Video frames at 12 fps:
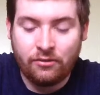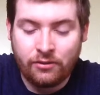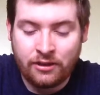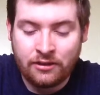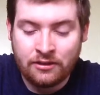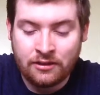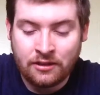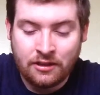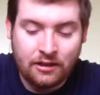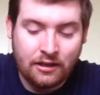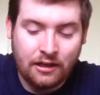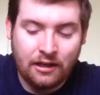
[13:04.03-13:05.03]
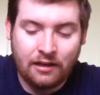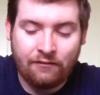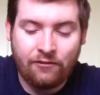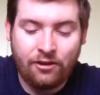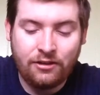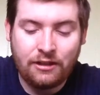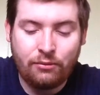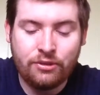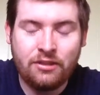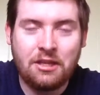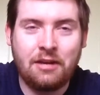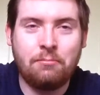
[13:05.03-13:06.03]
was. And at first, I
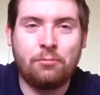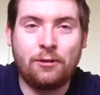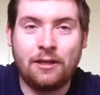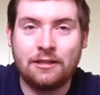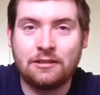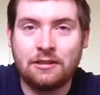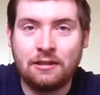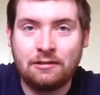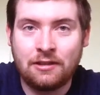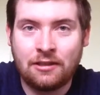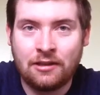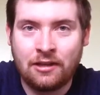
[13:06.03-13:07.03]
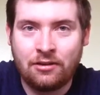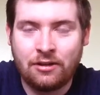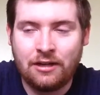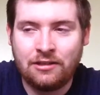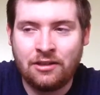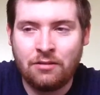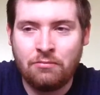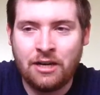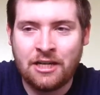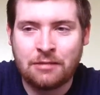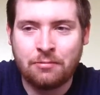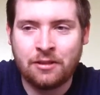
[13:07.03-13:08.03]
wasn't that impressed. I was, like, okay, it's a good
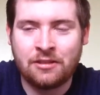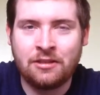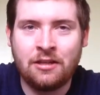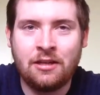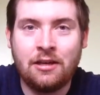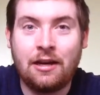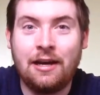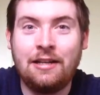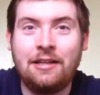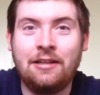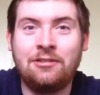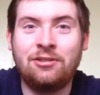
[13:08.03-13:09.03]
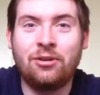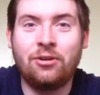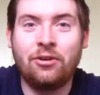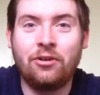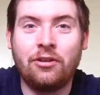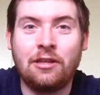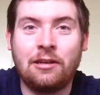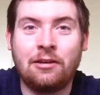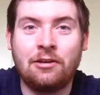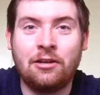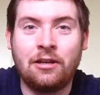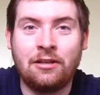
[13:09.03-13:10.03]
match, but I didn't think Stone Cold looked that
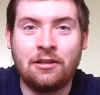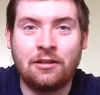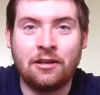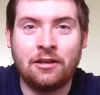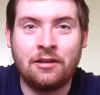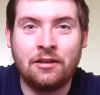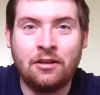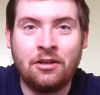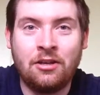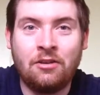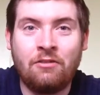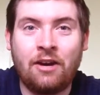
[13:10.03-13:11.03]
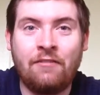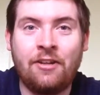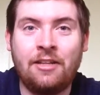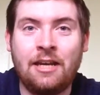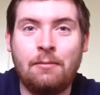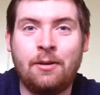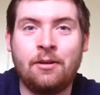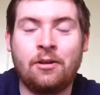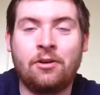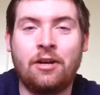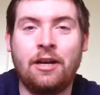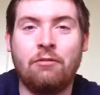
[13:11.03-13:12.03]
good. I thought like Rob Van Dam and
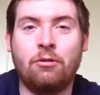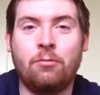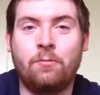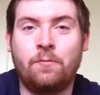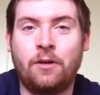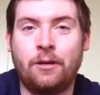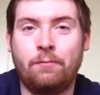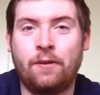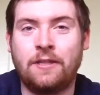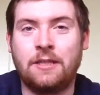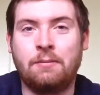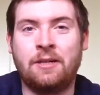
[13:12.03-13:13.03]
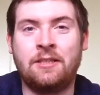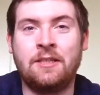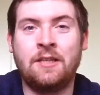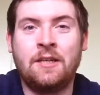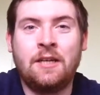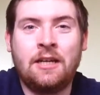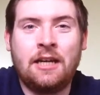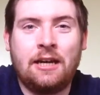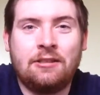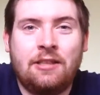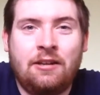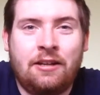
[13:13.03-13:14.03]
Kurt Angle were very impressive, but I
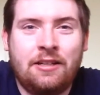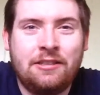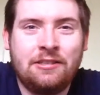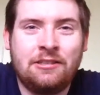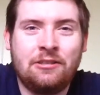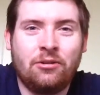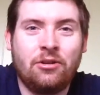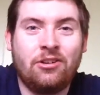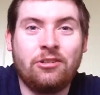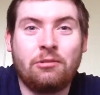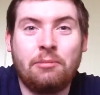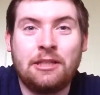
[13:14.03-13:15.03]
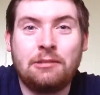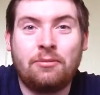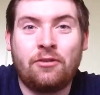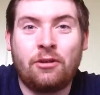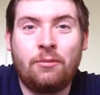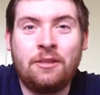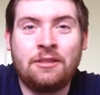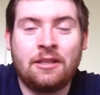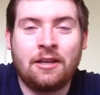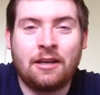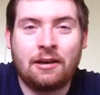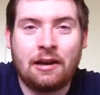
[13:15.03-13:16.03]
was thinking like this is Stone Cold's best performance.
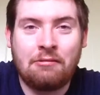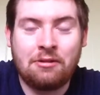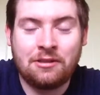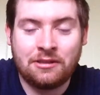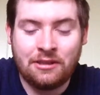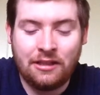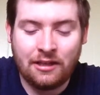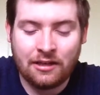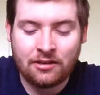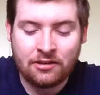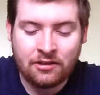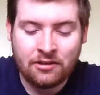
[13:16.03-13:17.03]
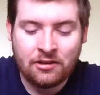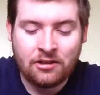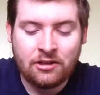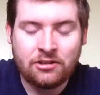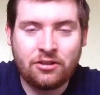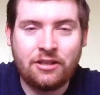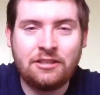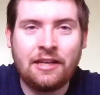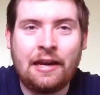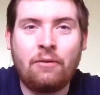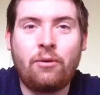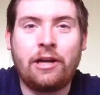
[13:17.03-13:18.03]
Uh, I wasn't seeing it. So I decided
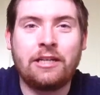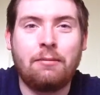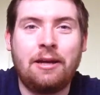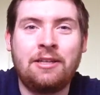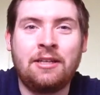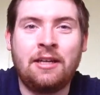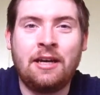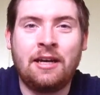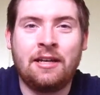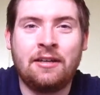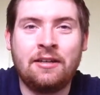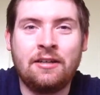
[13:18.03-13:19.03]
to watch the match again,